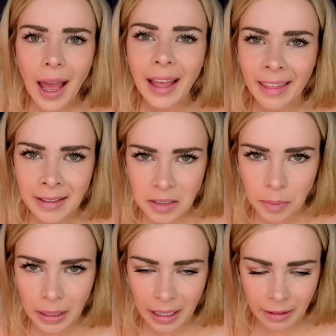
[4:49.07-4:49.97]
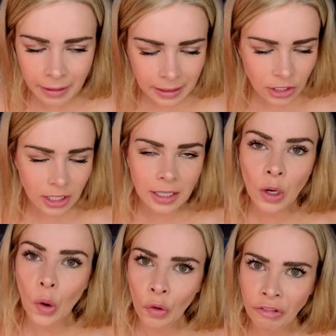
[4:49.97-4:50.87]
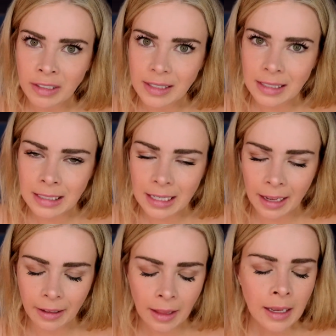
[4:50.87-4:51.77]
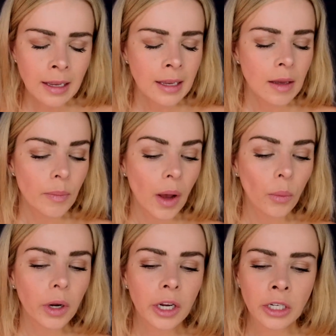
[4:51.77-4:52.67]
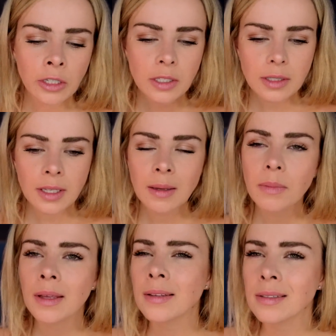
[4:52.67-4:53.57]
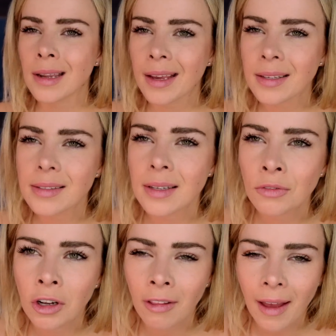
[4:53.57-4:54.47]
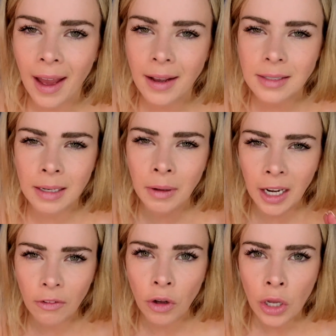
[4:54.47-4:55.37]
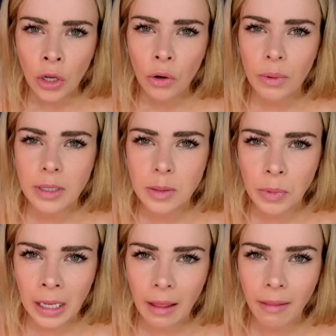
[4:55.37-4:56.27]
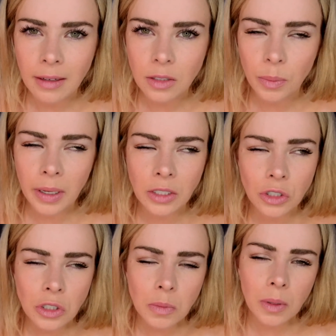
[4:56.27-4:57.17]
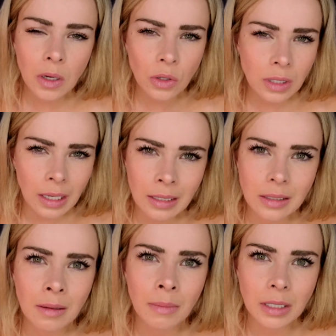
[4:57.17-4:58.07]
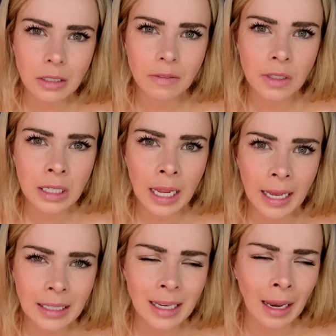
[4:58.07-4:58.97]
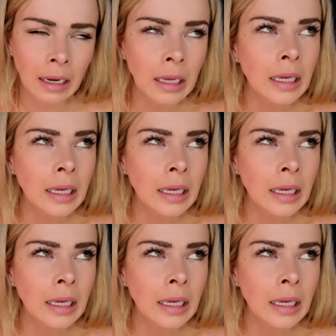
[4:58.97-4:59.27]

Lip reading: I like to play there, as you can obviously tell, but we're going to just keep this nice and relaxed. I'm kind of whispering a little bit just because it is the middle of the night, and